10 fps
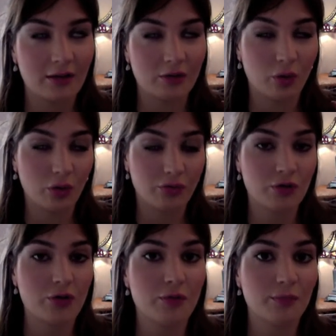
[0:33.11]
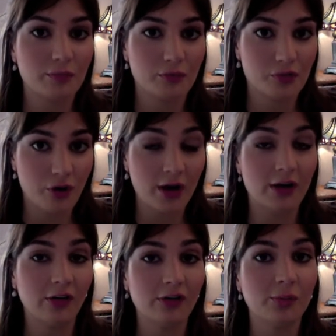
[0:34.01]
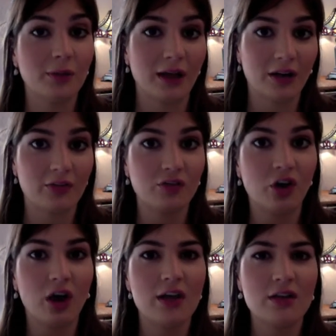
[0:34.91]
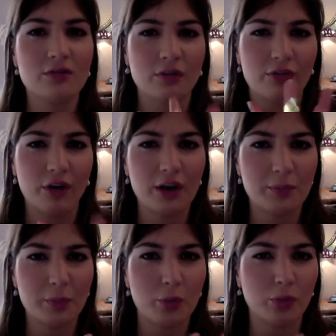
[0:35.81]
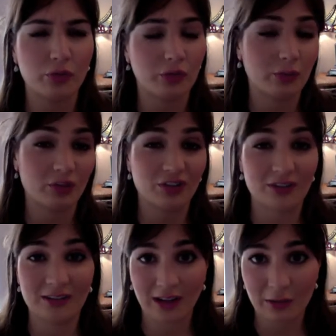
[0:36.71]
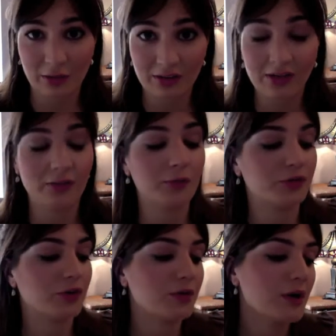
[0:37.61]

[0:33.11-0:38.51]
not through dryness, but that kind of tight, refined pores, which is exactly what it says it will do.